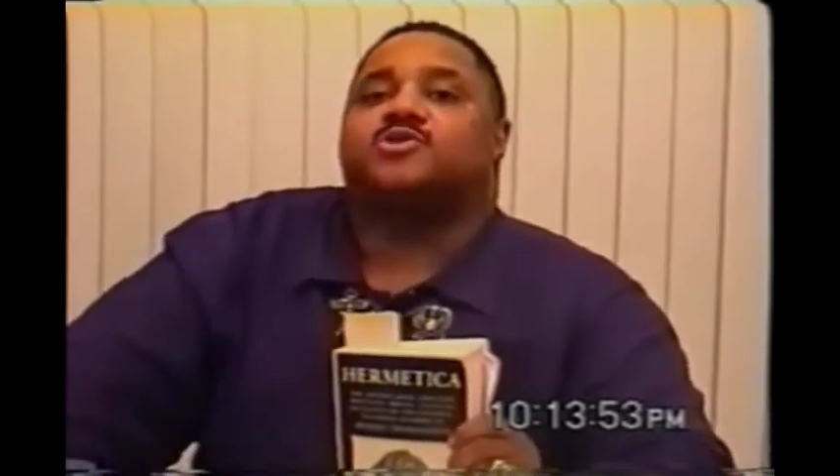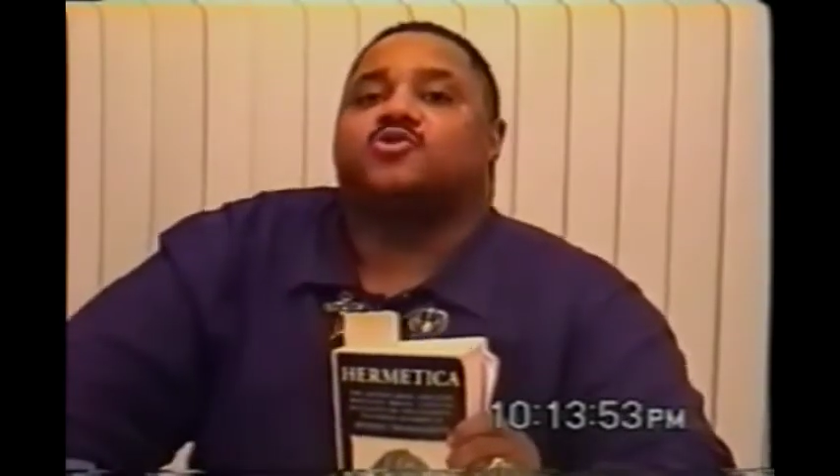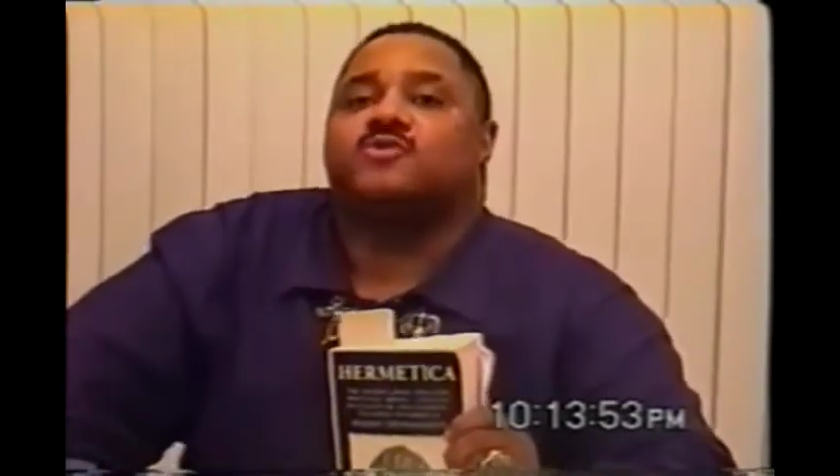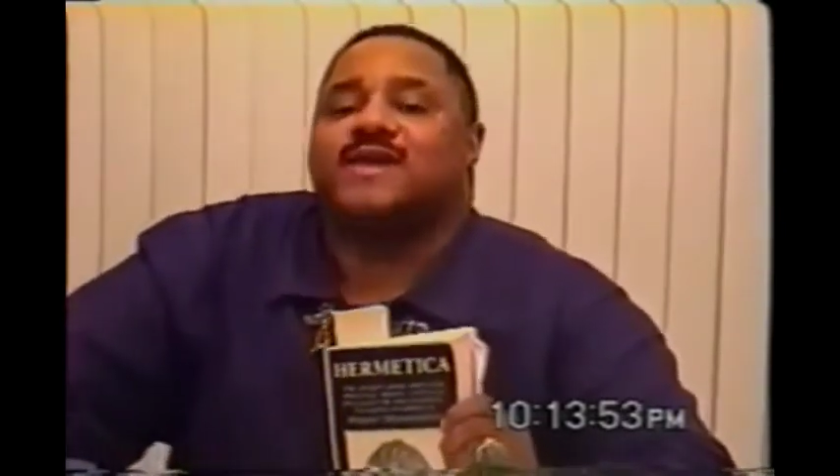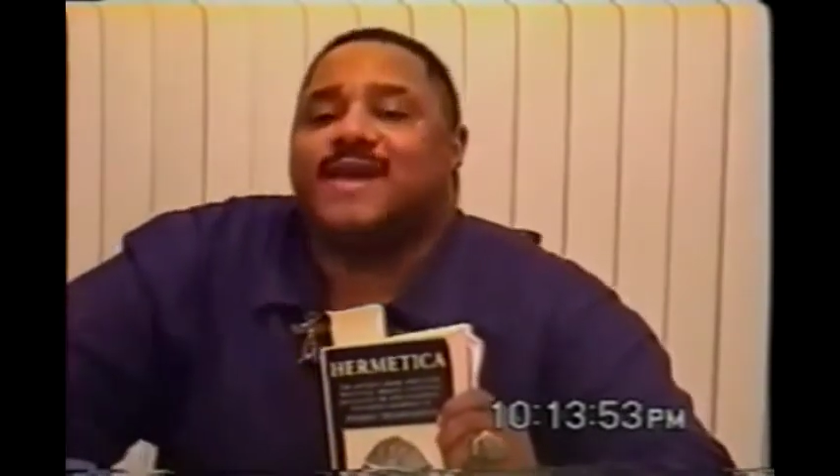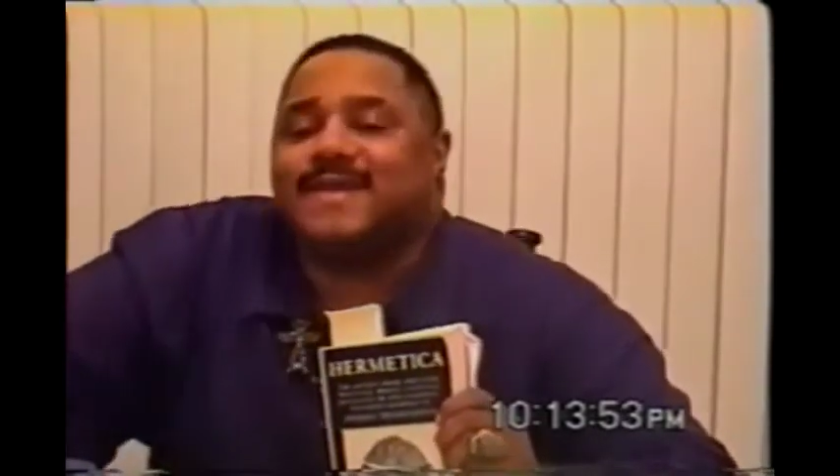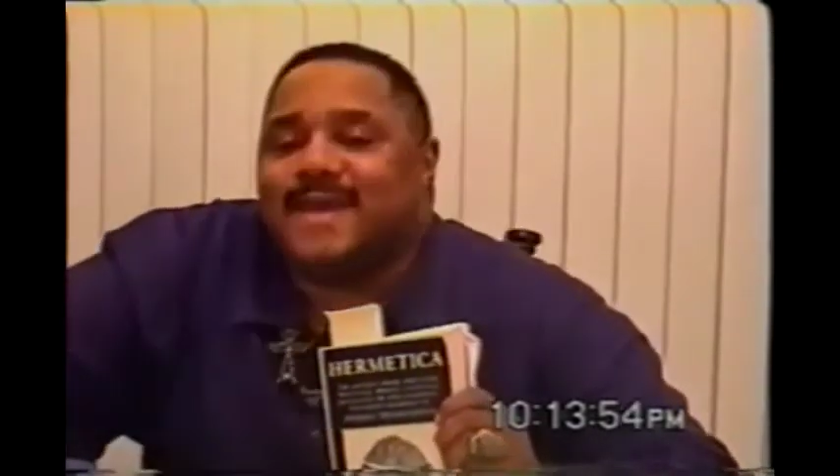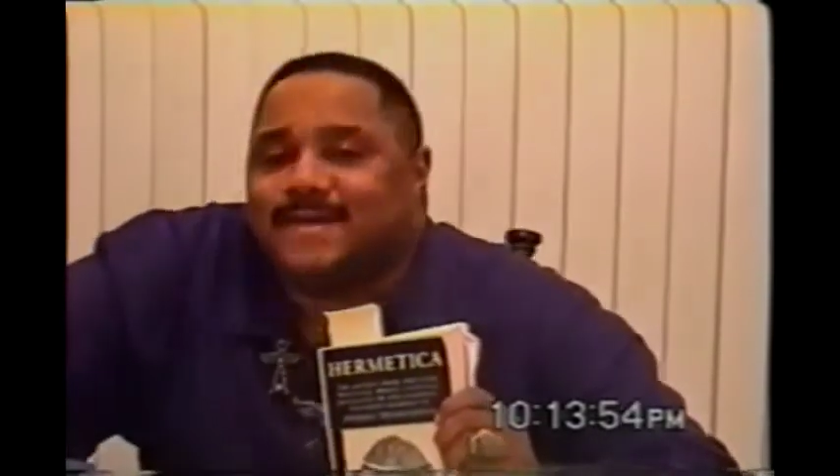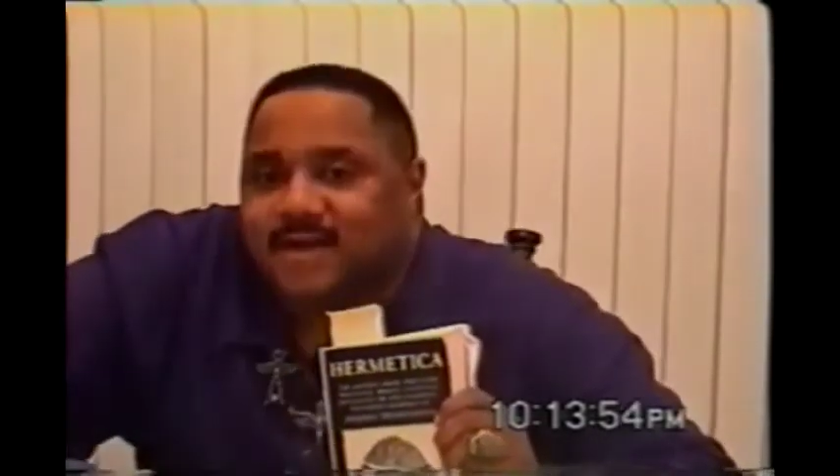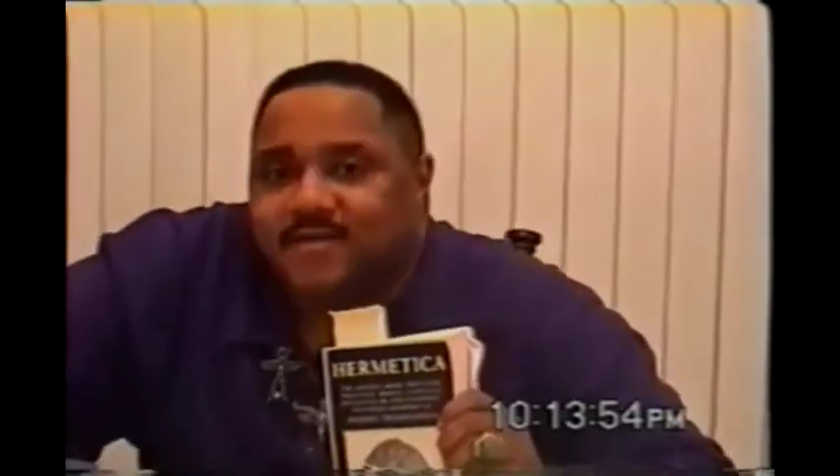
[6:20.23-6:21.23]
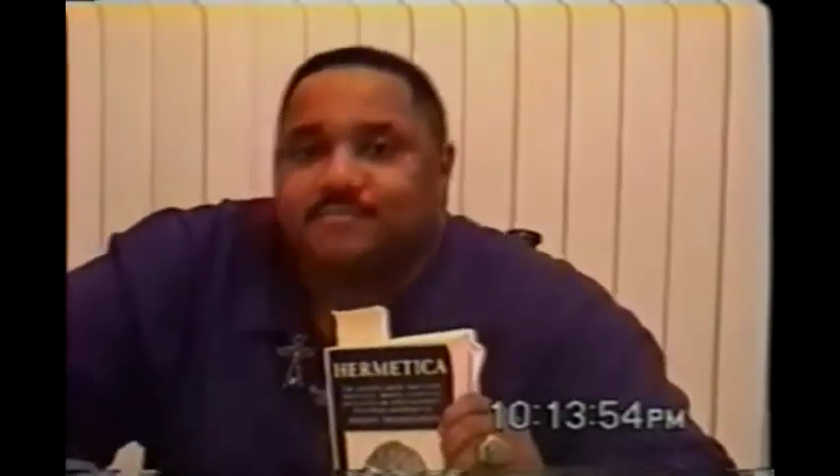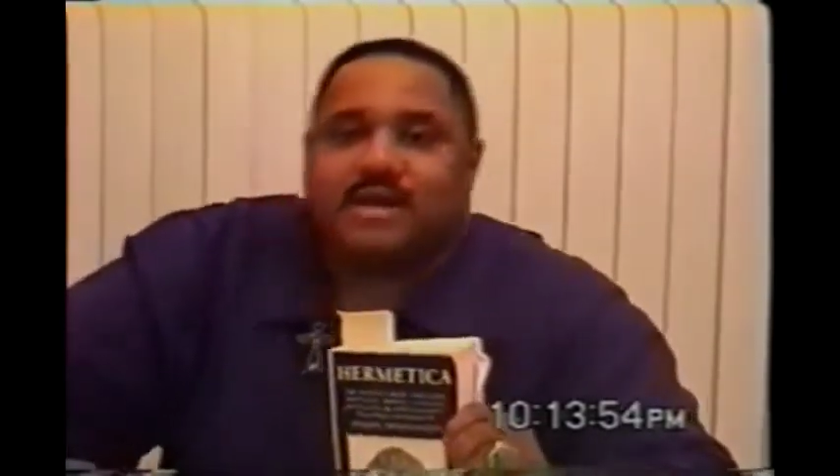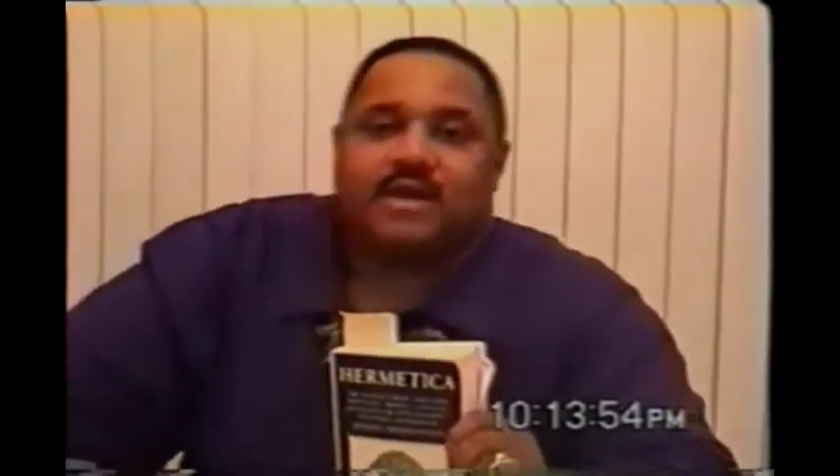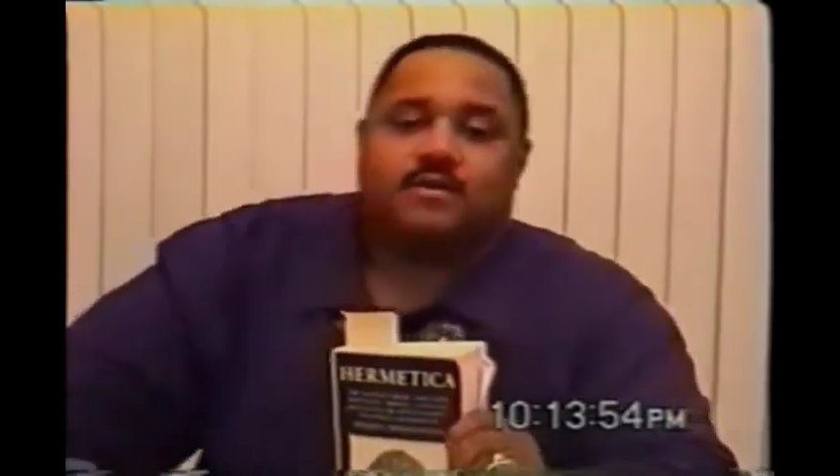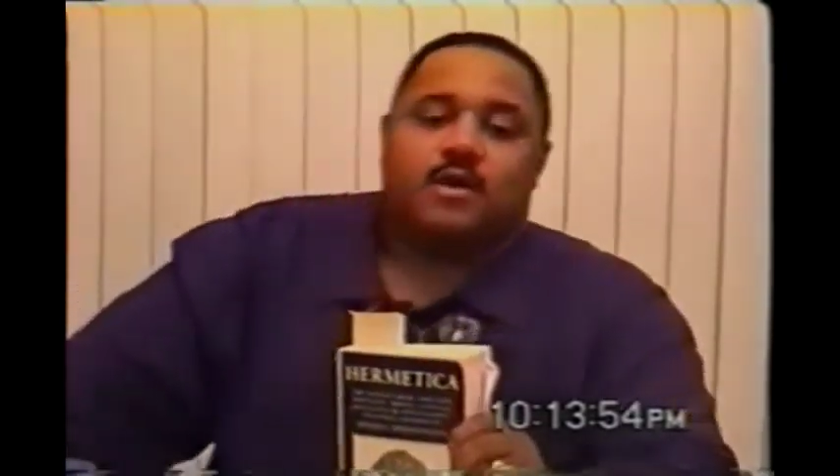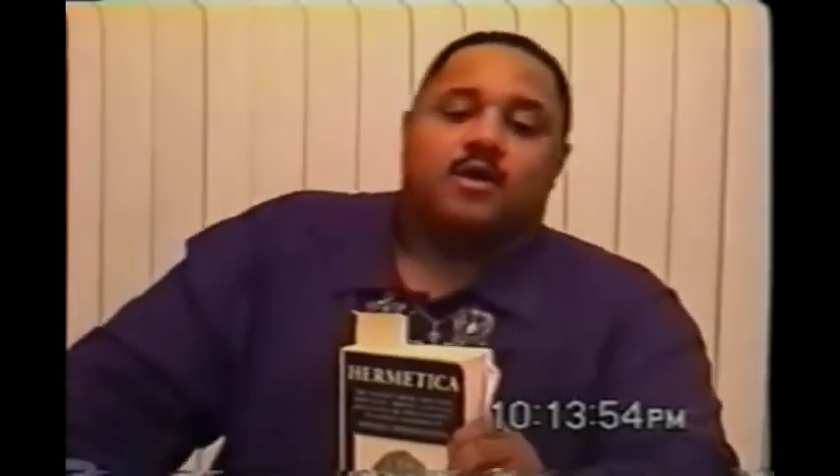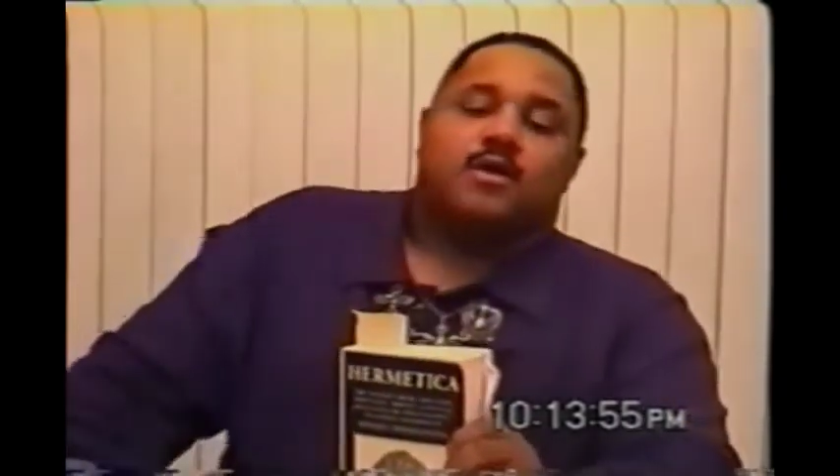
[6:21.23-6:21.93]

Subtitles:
to create another man.